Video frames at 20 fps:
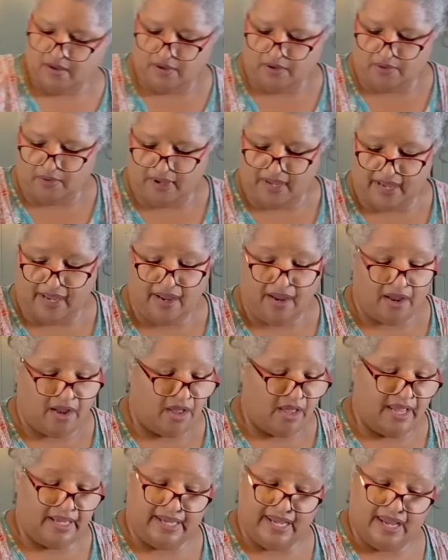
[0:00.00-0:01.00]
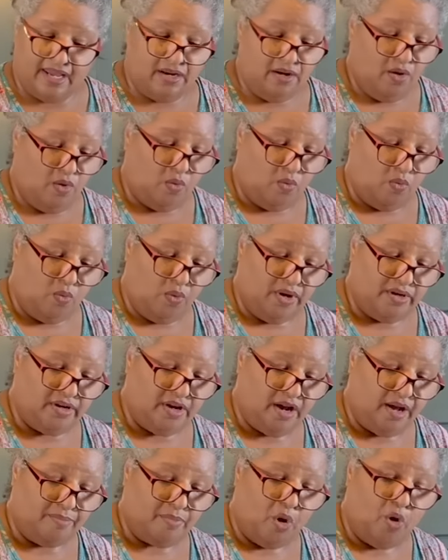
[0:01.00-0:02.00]
Okay, again, 1
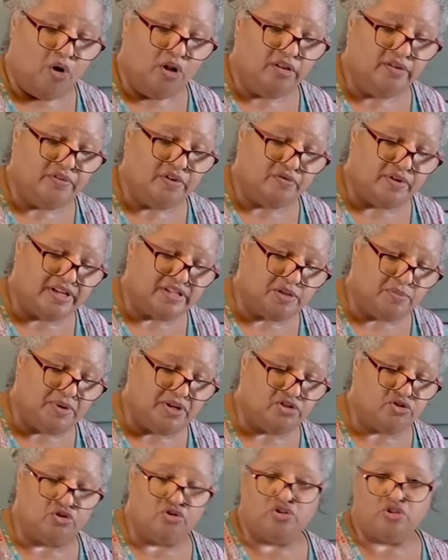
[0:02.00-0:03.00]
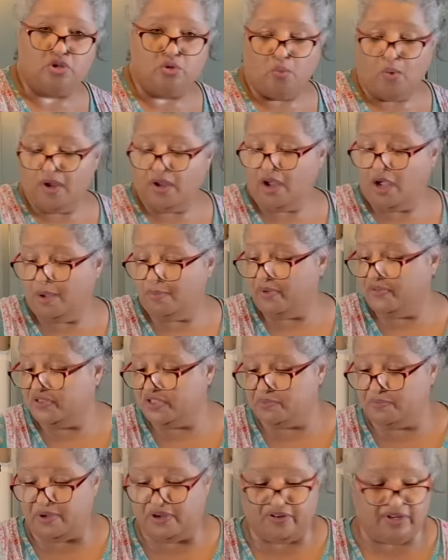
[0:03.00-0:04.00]
cup. All of the recipes are using 1 cup of
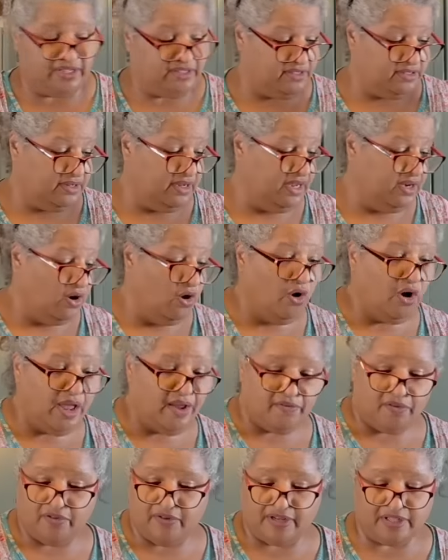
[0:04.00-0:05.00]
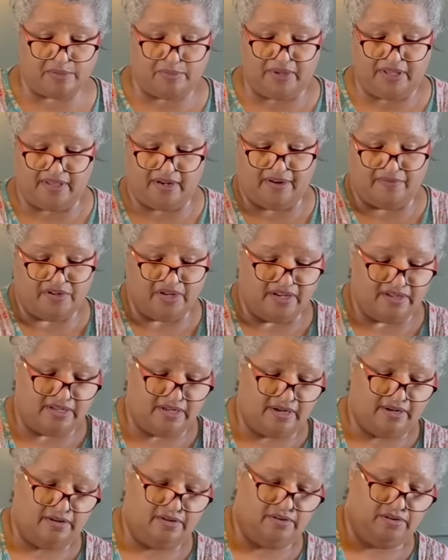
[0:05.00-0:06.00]
spirits in every recipe that I've done
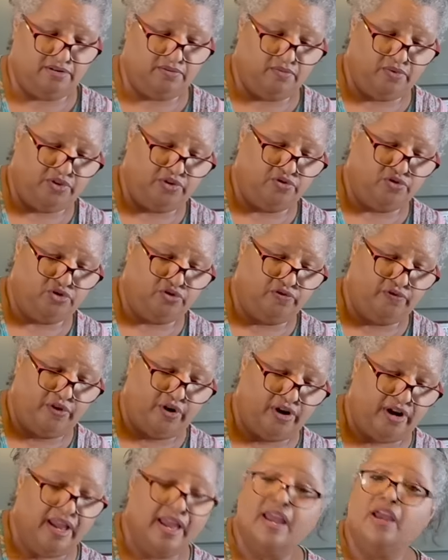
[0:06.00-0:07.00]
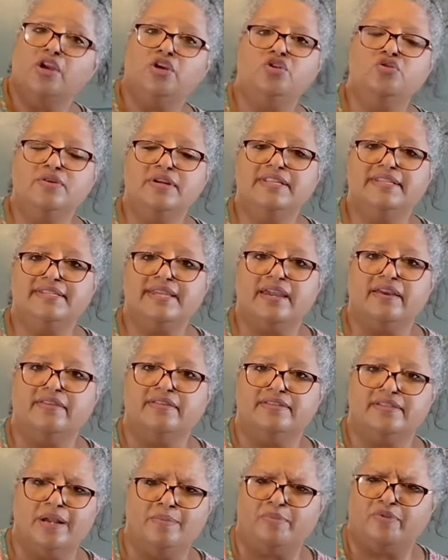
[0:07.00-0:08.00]
with you so far. You can scale
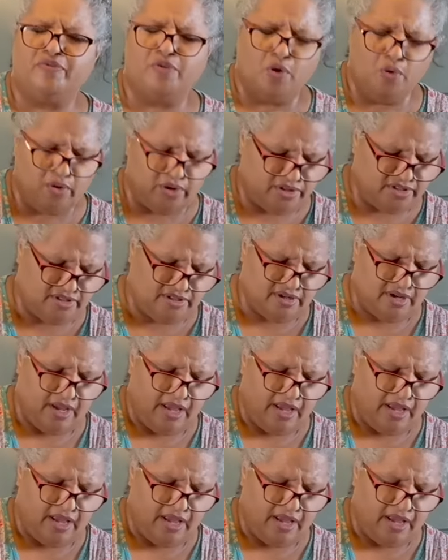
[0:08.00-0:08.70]
this up, of course,